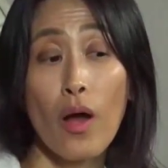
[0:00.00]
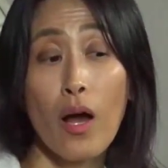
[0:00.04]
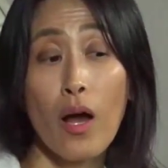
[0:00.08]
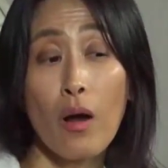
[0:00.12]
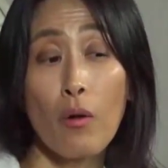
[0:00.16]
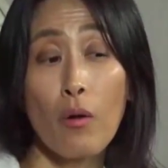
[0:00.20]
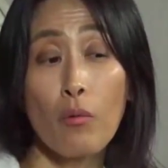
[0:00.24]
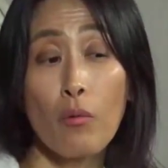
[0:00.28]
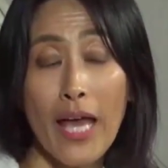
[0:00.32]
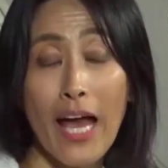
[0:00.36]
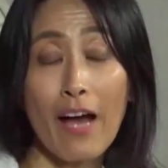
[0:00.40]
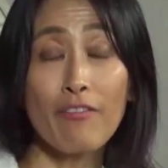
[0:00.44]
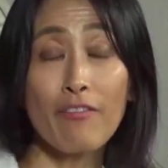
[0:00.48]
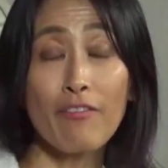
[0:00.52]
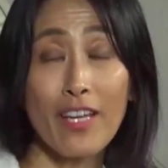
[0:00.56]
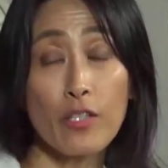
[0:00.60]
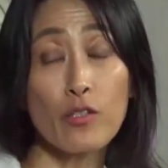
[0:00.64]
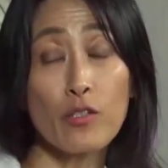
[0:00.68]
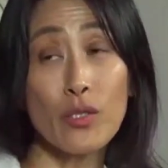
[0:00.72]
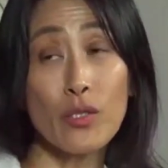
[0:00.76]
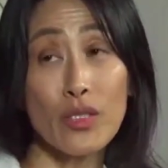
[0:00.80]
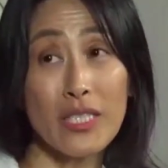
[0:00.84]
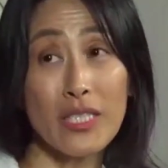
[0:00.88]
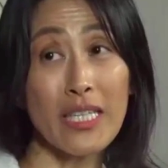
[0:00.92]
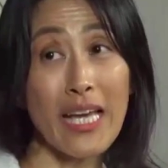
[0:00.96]
uh, we have
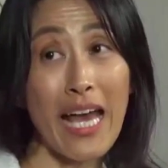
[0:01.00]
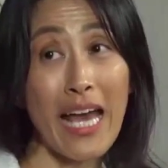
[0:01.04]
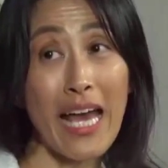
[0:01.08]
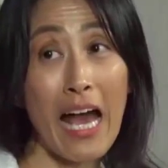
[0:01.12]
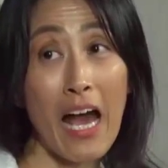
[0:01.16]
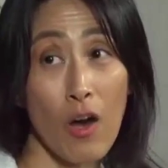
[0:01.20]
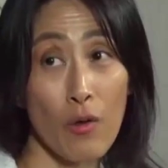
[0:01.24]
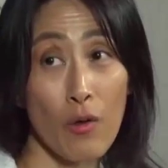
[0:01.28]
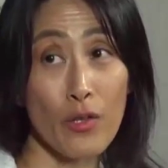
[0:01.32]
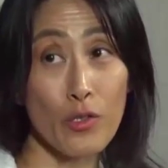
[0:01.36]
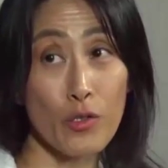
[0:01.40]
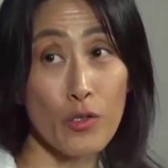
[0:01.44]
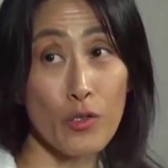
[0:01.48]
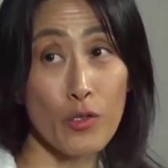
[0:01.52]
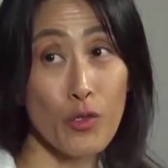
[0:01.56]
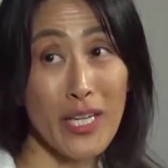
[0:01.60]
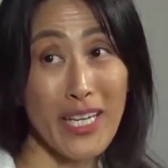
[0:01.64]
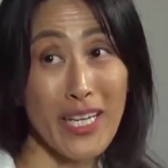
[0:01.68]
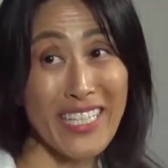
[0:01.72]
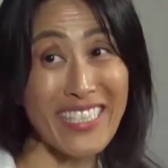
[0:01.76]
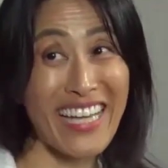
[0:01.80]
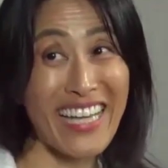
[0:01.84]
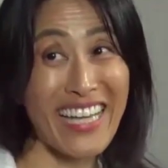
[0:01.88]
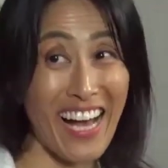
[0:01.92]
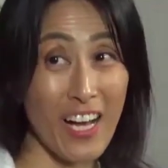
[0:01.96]
yet to see how the
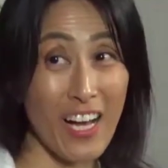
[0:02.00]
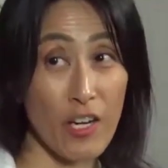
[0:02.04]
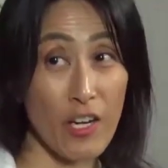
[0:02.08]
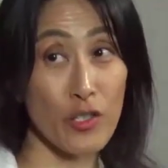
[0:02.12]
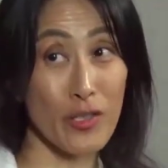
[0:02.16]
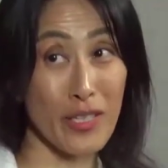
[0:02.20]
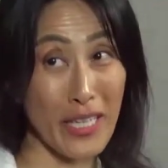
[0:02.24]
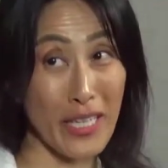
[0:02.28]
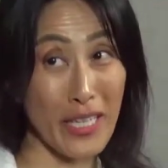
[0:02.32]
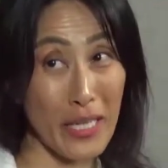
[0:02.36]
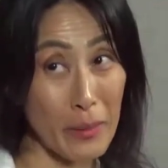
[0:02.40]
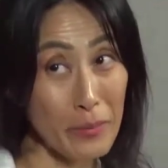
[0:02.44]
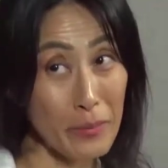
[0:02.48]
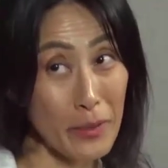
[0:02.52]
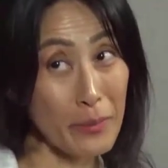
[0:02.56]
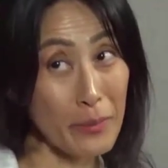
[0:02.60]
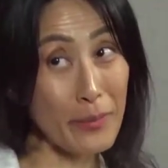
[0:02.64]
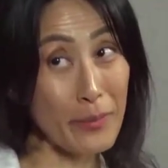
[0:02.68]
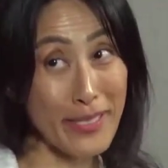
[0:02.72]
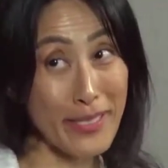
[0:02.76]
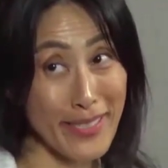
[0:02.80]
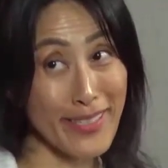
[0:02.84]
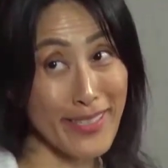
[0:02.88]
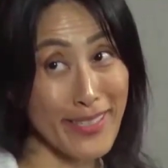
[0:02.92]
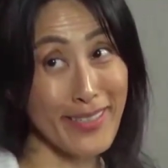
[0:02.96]
treaty is actually
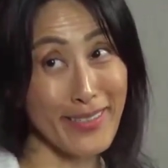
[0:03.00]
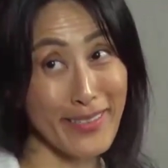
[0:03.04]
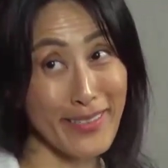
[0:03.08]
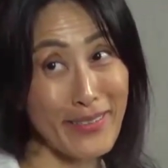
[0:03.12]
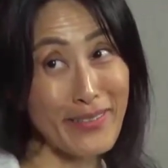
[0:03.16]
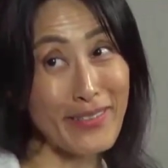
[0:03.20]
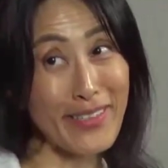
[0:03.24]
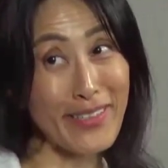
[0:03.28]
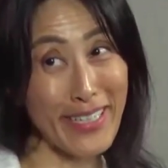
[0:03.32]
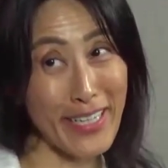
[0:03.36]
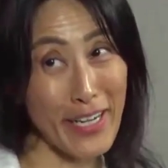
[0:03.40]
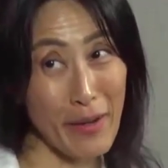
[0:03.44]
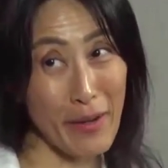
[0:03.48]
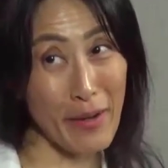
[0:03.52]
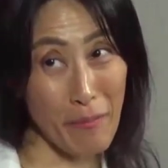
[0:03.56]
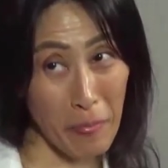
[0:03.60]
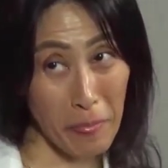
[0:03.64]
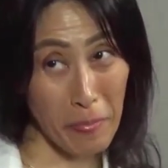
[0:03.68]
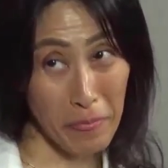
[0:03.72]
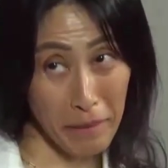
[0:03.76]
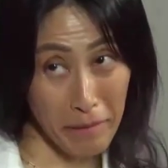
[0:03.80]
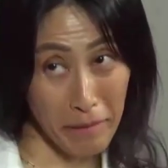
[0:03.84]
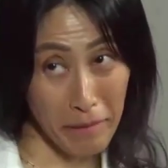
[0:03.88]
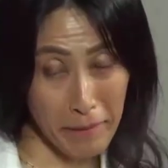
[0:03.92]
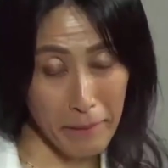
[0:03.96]
implemented. I think you're
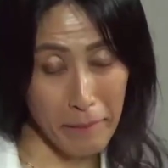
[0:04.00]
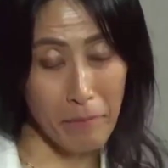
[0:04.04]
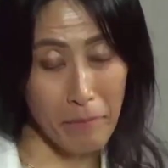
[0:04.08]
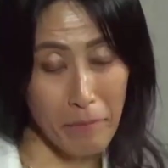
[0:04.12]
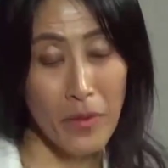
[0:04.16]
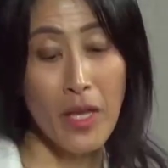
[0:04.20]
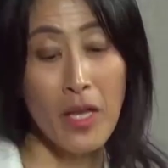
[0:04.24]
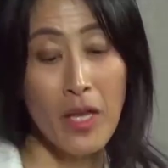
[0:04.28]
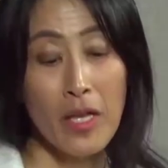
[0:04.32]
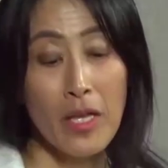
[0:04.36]
right. Yeah.